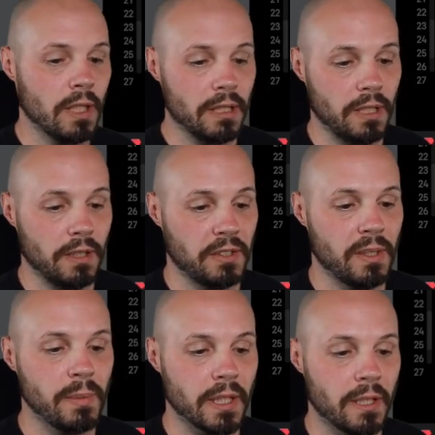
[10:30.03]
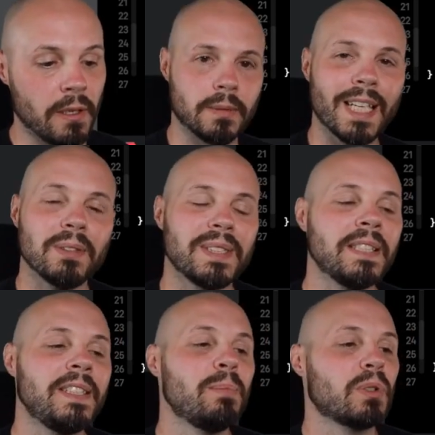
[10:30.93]
in the simulator. Now
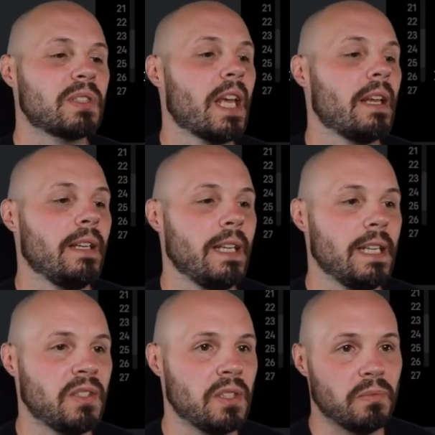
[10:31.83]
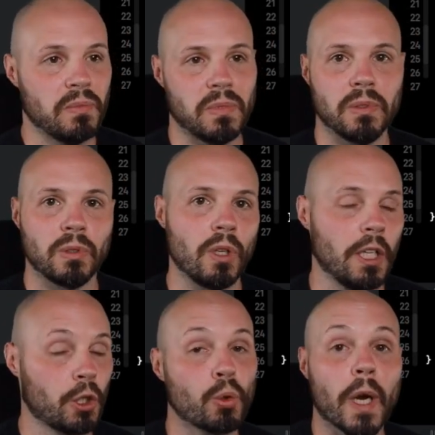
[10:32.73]
16% isn't
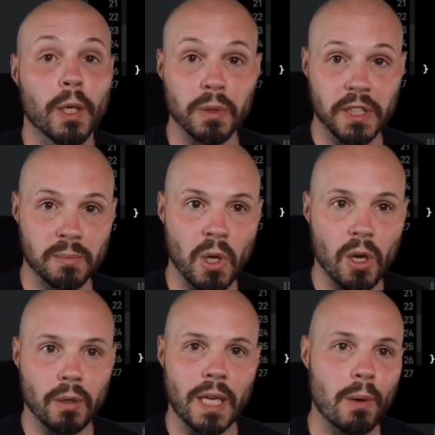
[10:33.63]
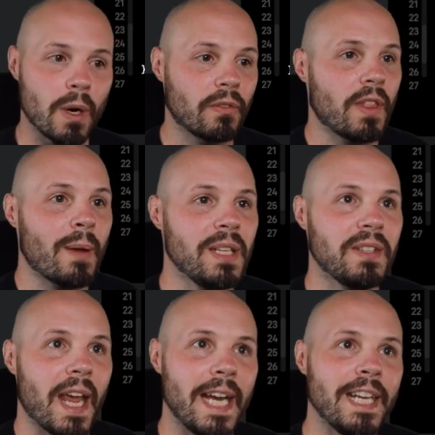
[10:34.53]
incredibly small. However, that means
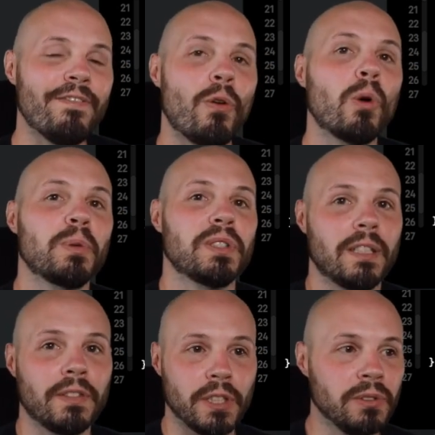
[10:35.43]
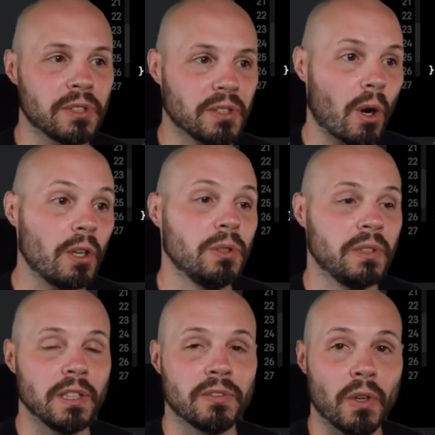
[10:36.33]
84% of your users aren't
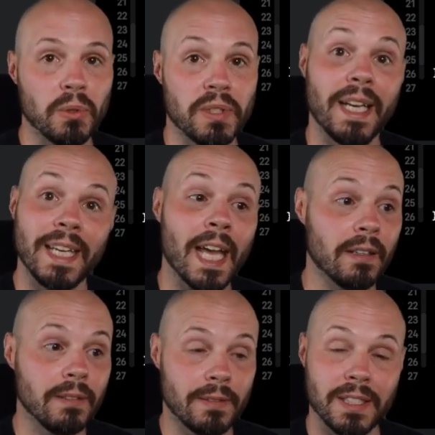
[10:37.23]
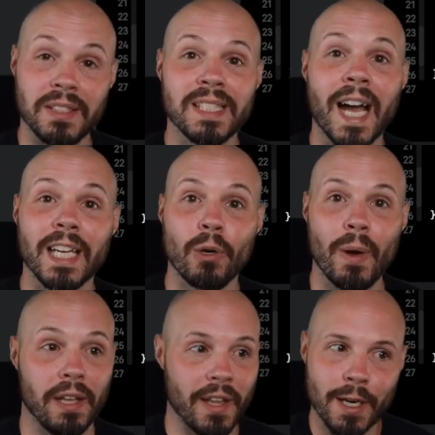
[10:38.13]
using these phones. And again, this is dying
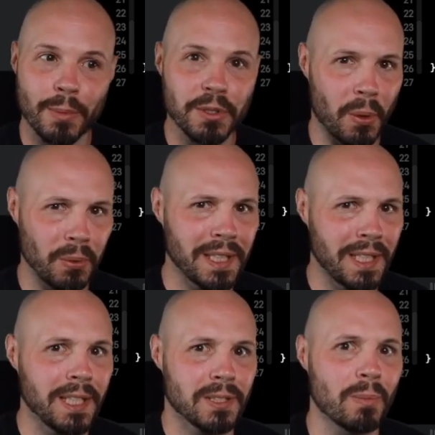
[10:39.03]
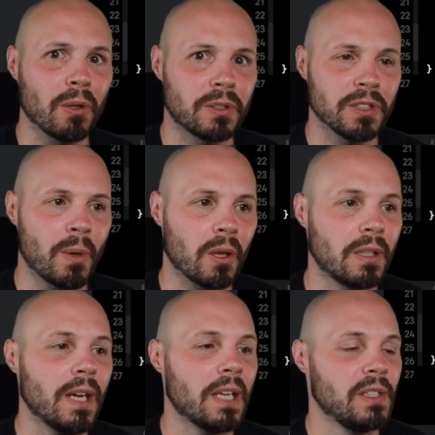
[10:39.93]
away. That number is only going to get smaller and
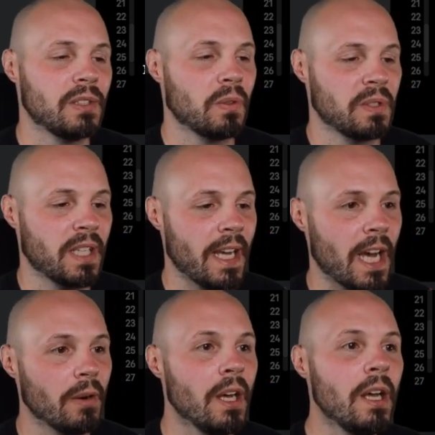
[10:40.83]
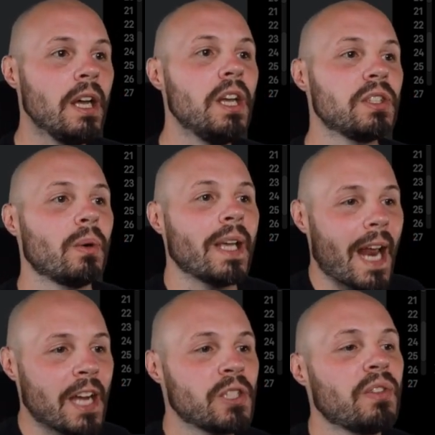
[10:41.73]
smaller as these phones die out. So again,
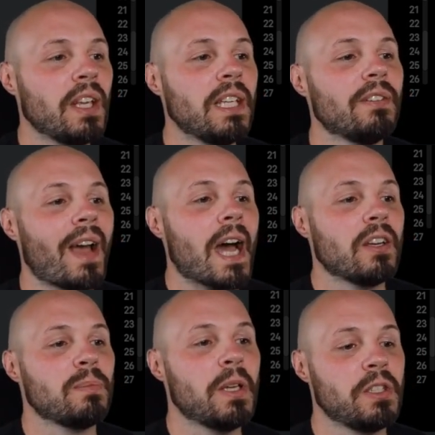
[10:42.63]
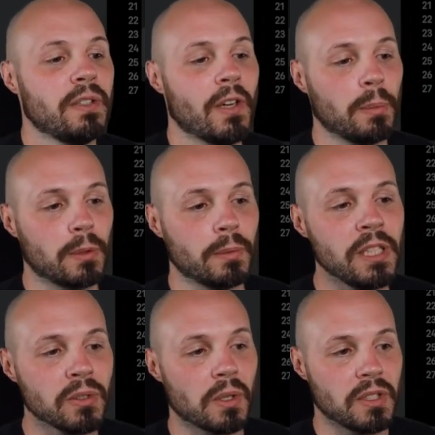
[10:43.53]
as you're thinking of how to spend your developer
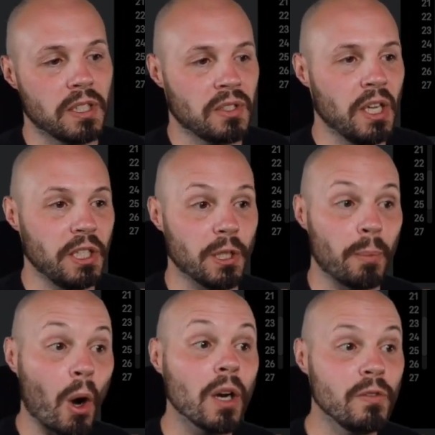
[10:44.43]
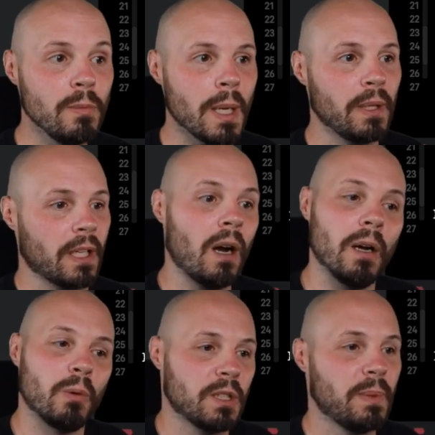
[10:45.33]
resources, part of you may be like, oh, I
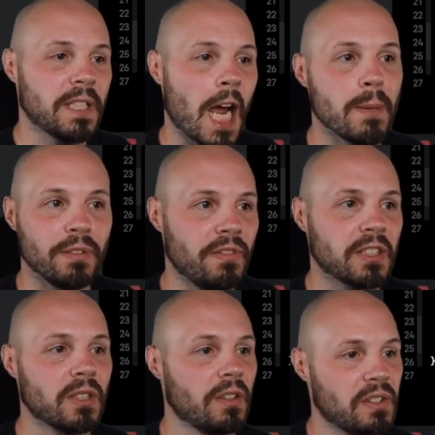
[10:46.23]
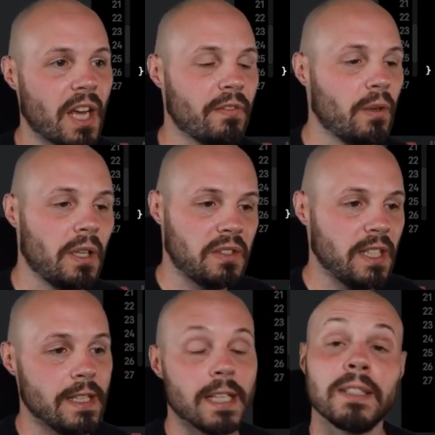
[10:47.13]
want to spend time to fix it on this iPhone
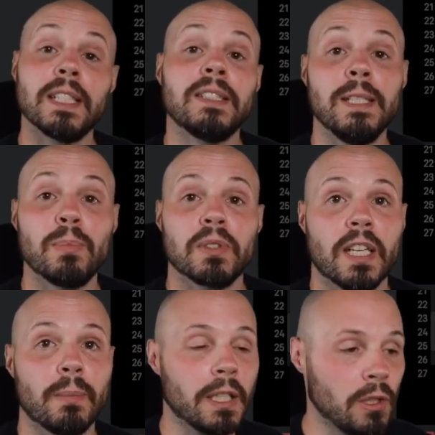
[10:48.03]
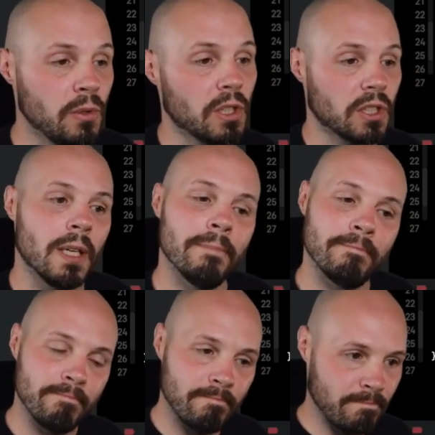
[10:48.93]
SE. That's 16% of my users.
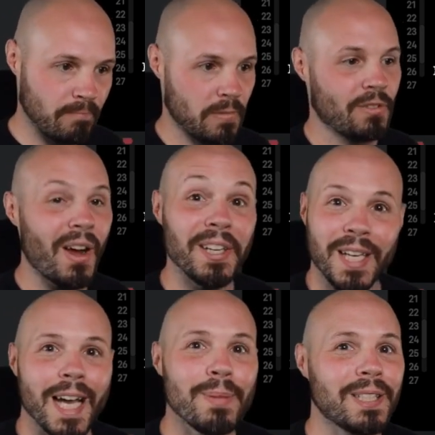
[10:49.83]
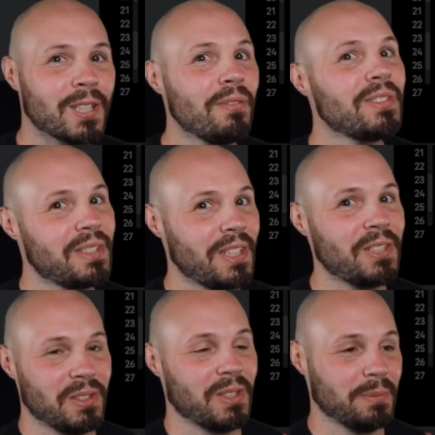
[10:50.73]
It's fine. You got to make tough
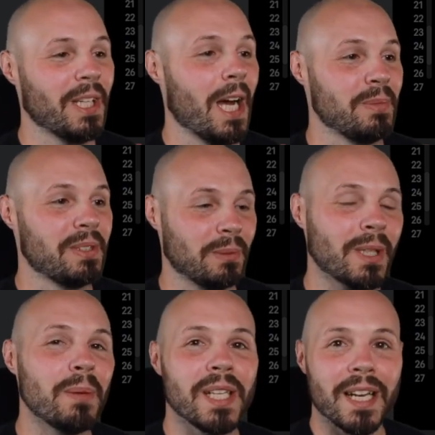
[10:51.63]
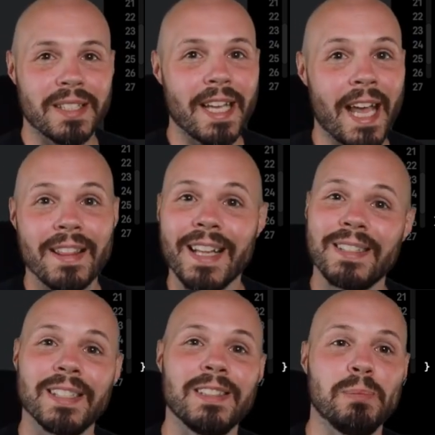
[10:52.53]
decisions sometimes. Sometimes you got to say, hey, that's
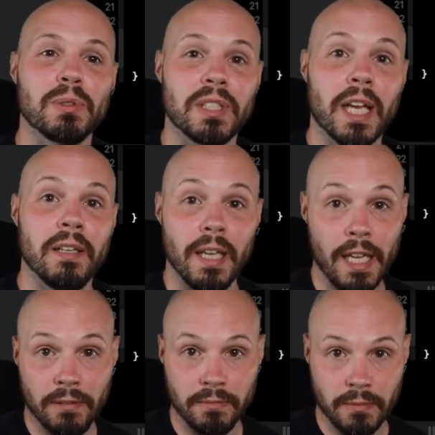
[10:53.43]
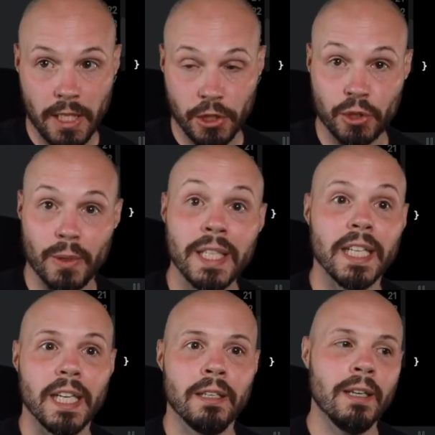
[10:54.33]
16% and
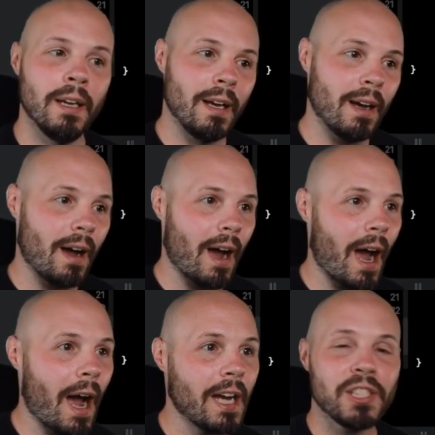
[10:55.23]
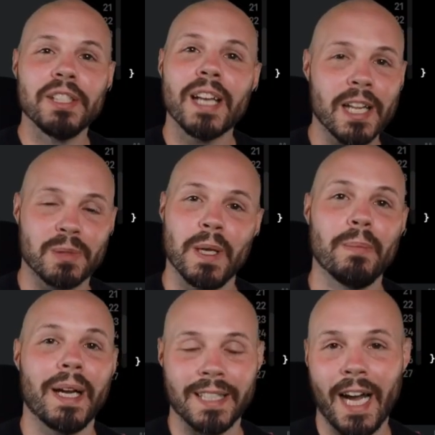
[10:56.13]
shrinking. I should not spend
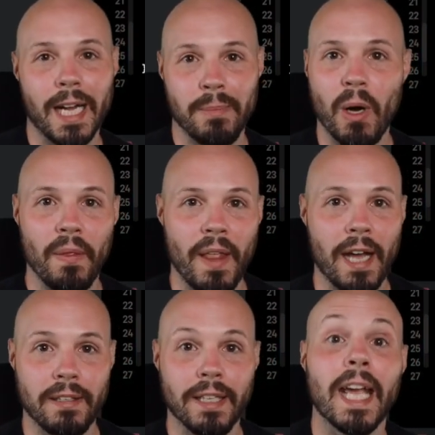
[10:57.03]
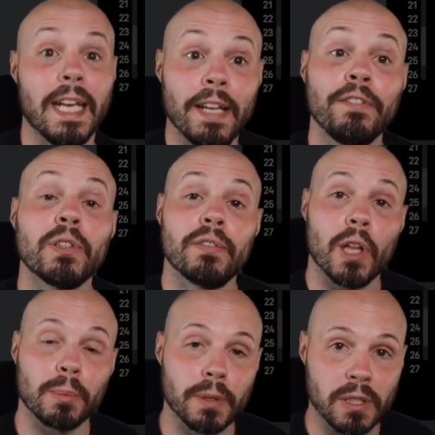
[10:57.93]
my time on that. Again, if your
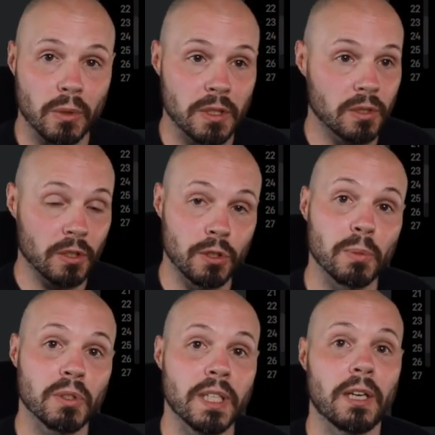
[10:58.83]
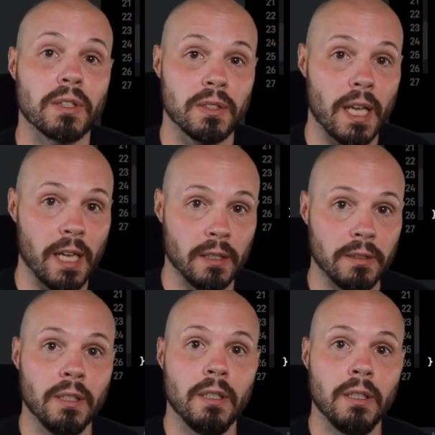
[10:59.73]
developer resources are super scarce and,